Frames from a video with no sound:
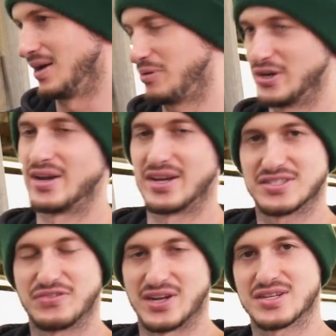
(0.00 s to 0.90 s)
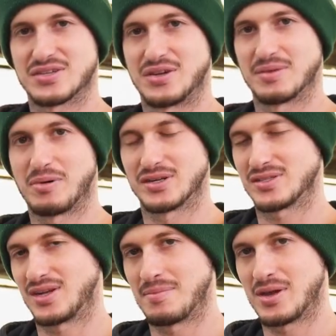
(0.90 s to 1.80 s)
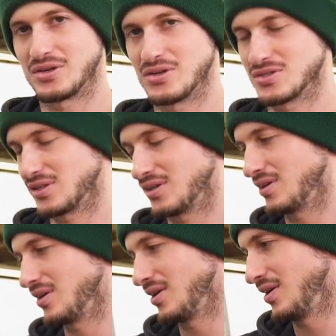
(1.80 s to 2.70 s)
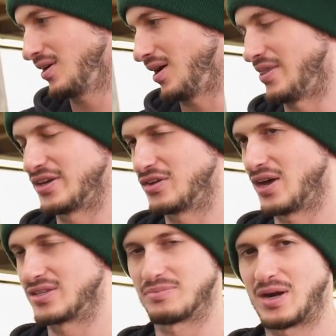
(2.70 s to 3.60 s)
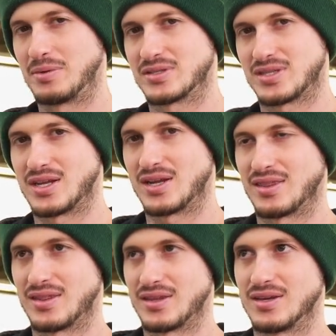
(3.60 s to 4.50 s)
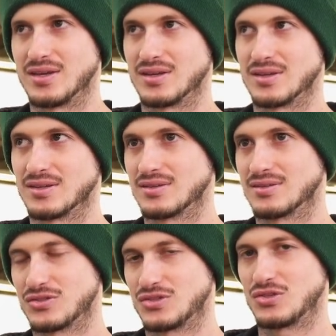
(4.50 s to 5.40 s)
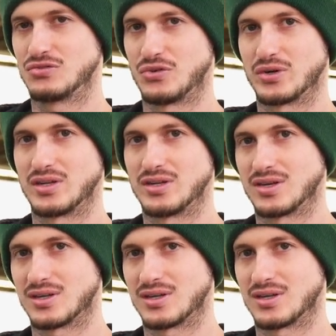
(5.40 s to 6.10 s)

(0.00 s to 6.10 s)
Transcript: put a nice finish on the parts that I make usually. I think you guys have probably seen it in the two forty